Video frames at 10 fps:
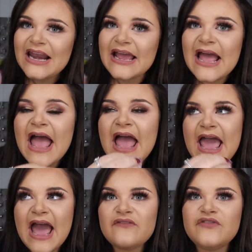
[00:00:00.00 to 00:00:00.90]
Like,
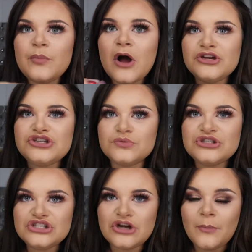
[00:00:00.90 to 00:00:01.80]
at every point she
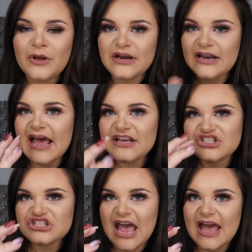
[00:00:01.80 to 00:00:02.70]
was stopping to let
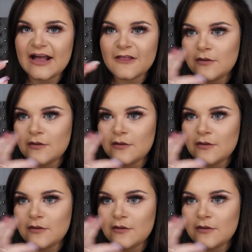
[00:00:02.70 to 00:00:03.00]
us check